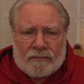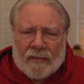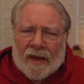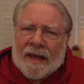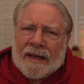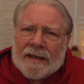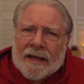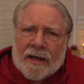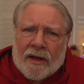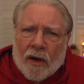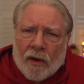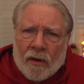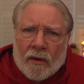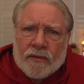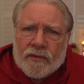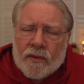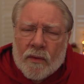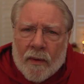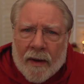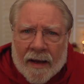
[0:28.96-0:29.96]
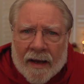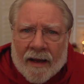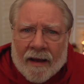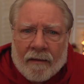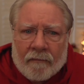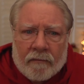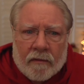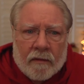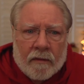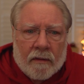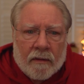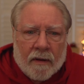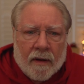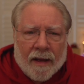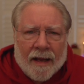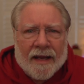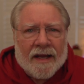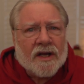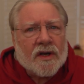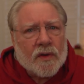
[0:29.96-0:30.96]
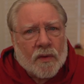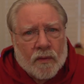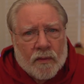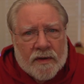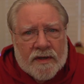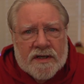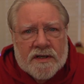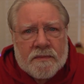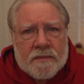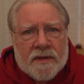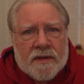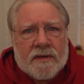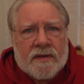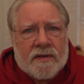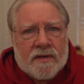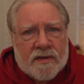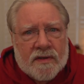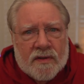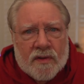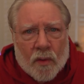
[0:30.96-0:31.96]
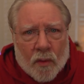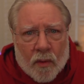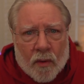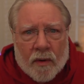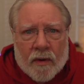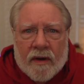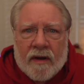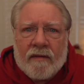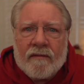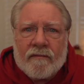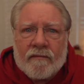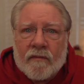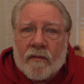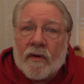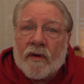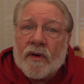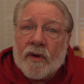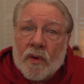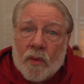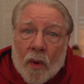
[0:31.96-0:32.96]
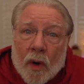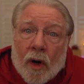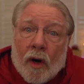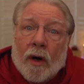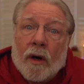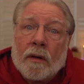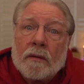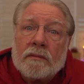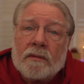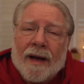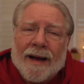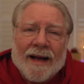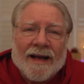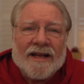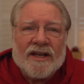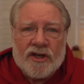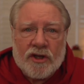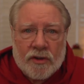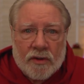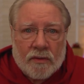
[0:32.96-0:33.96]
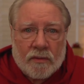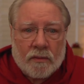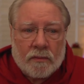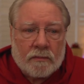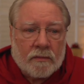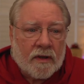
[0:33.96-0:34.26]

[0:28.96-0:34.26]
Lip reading: And I also have a Christmas story for you all. I do.